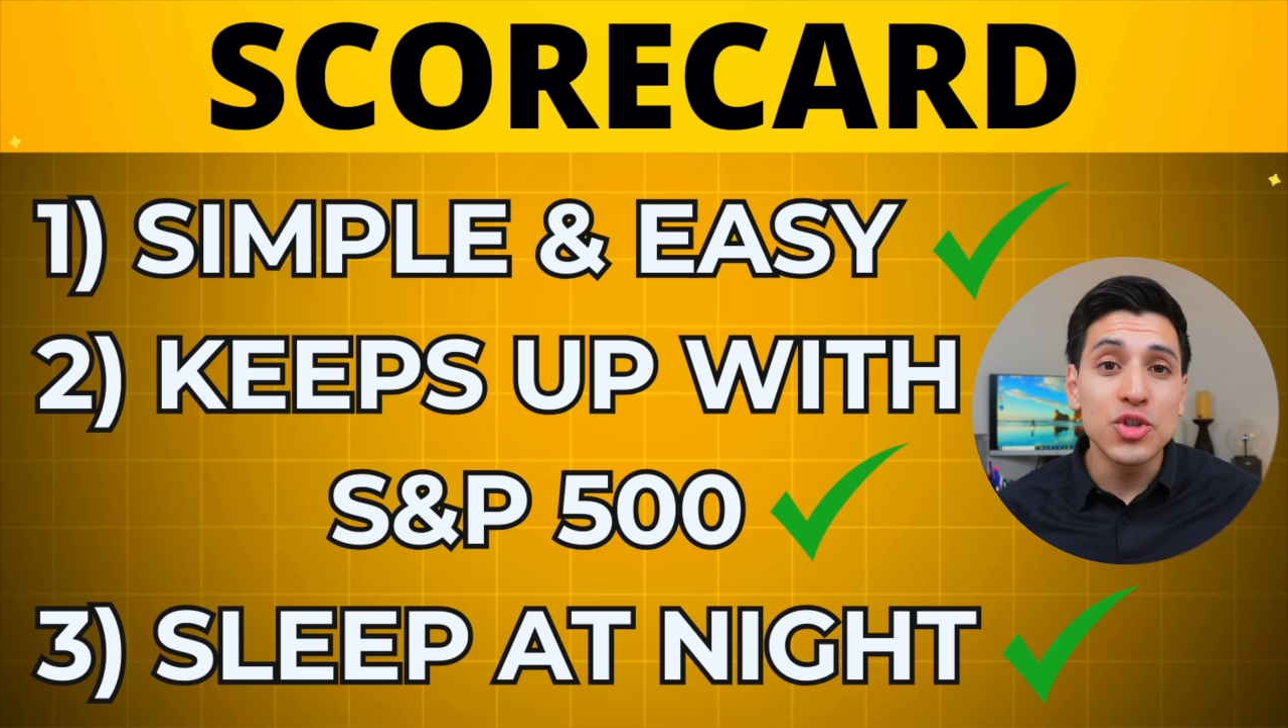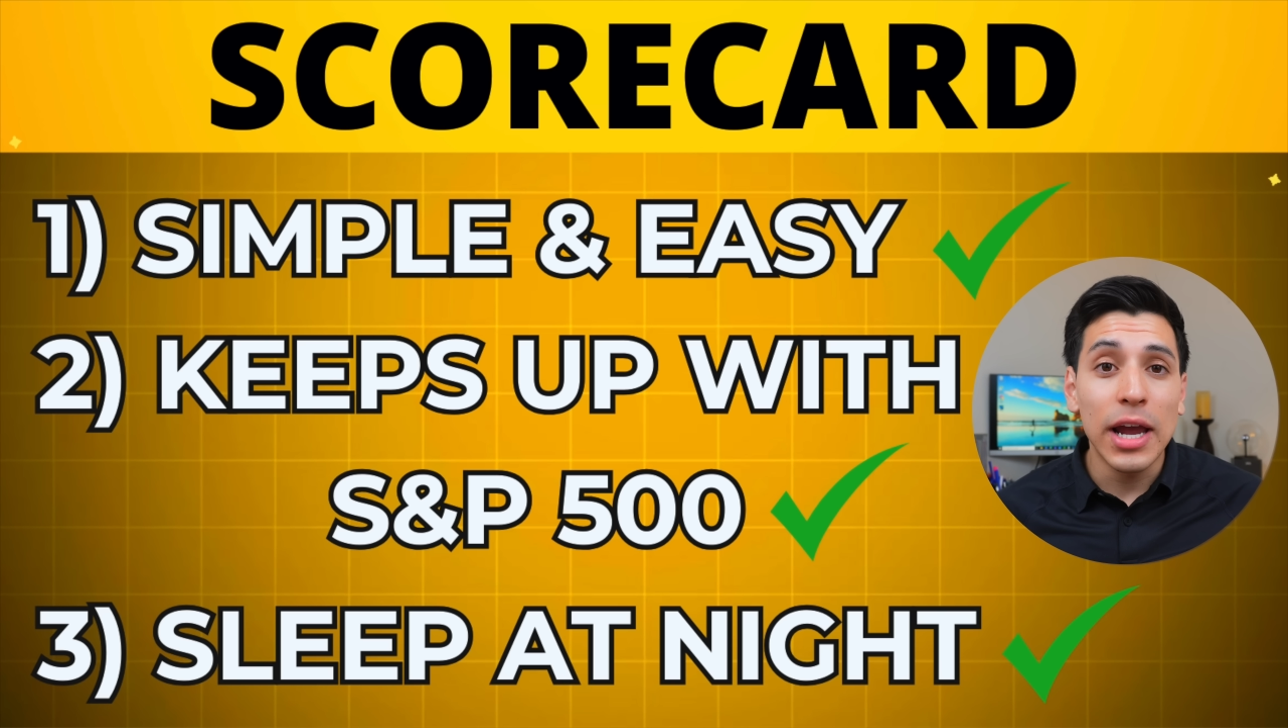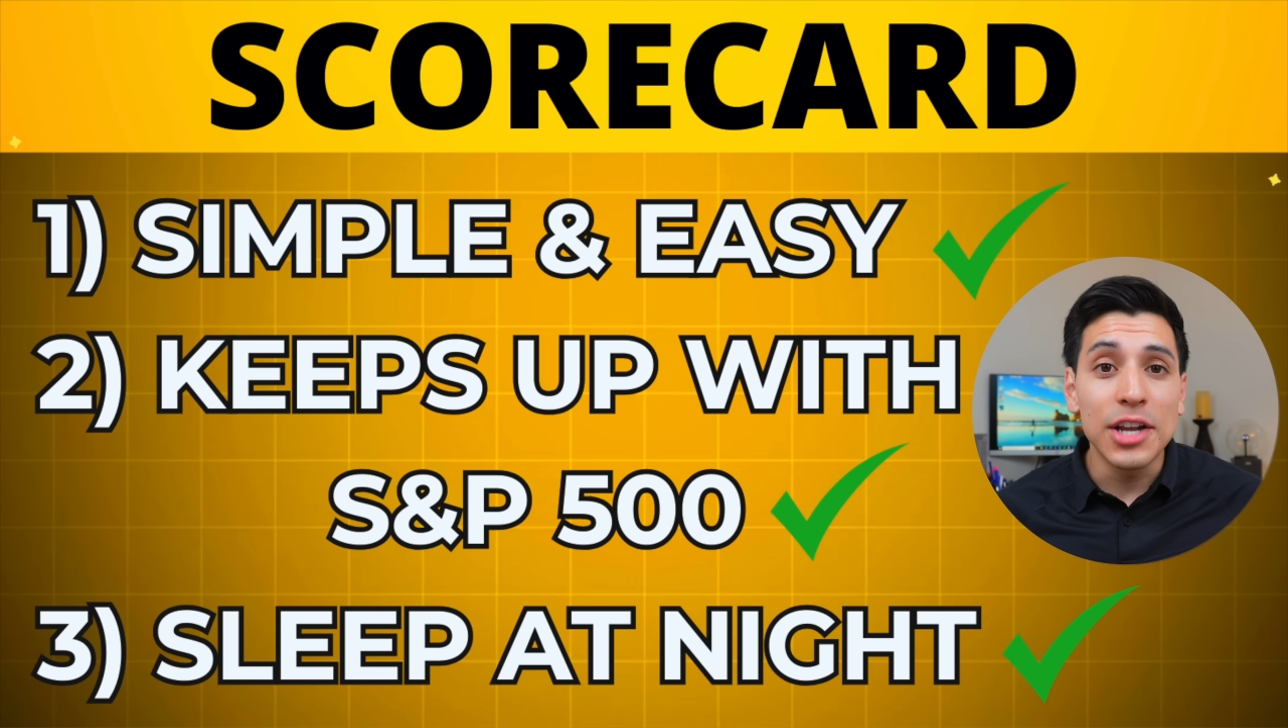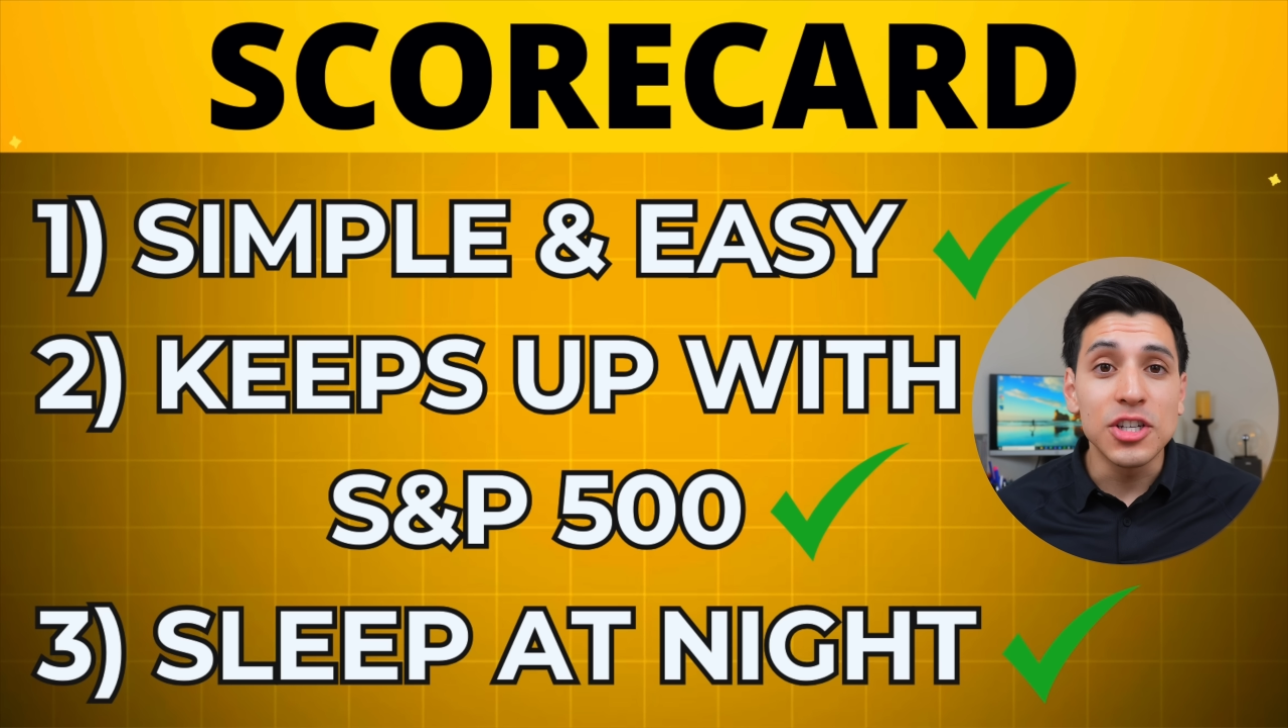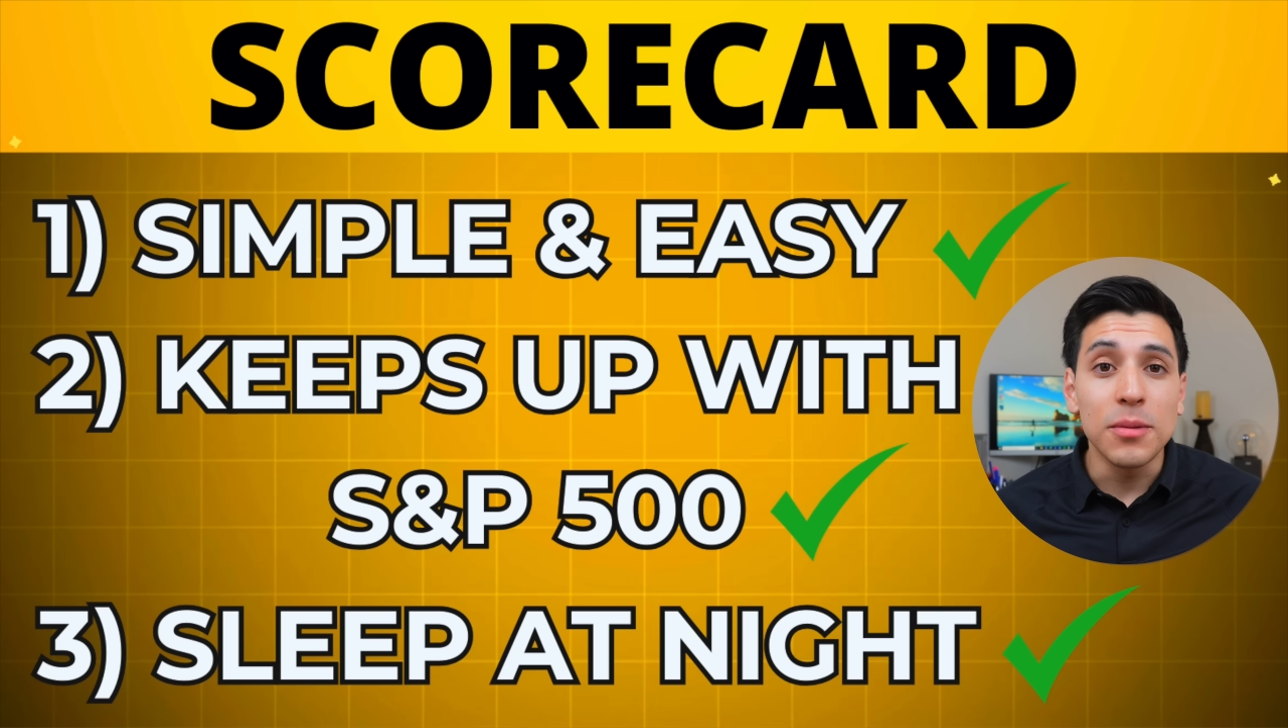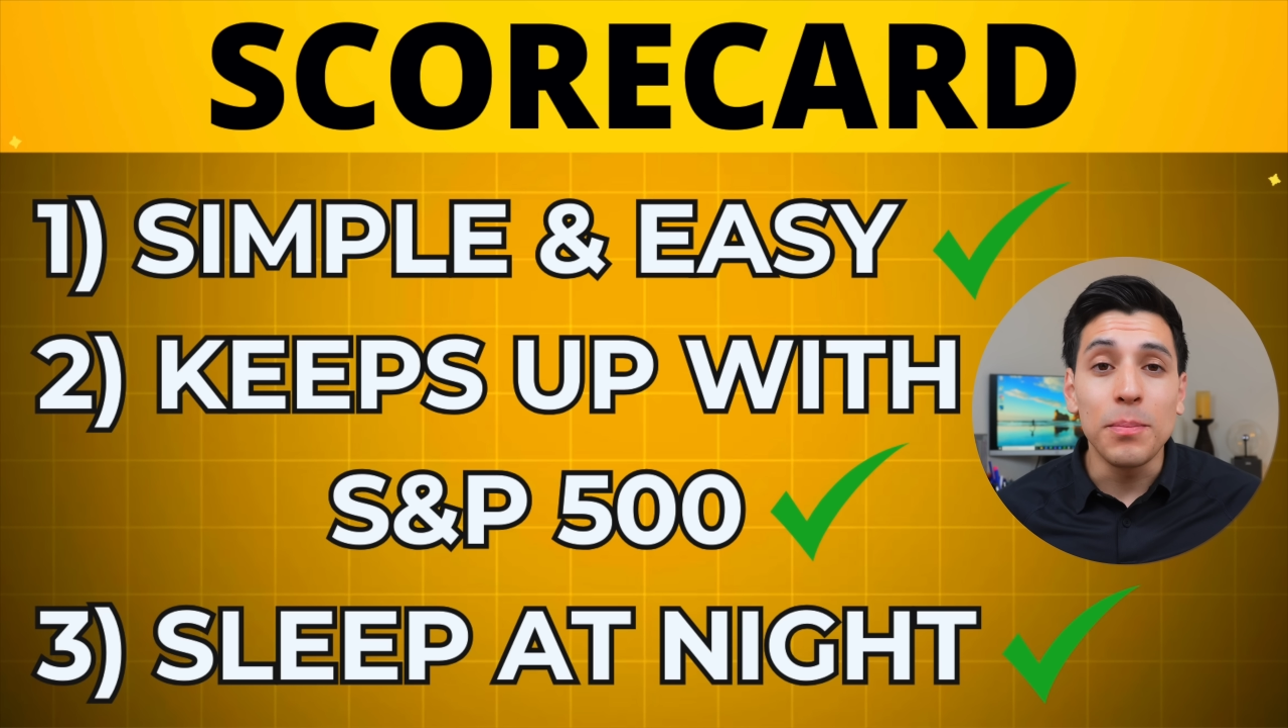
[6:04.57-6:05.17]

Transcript: strategy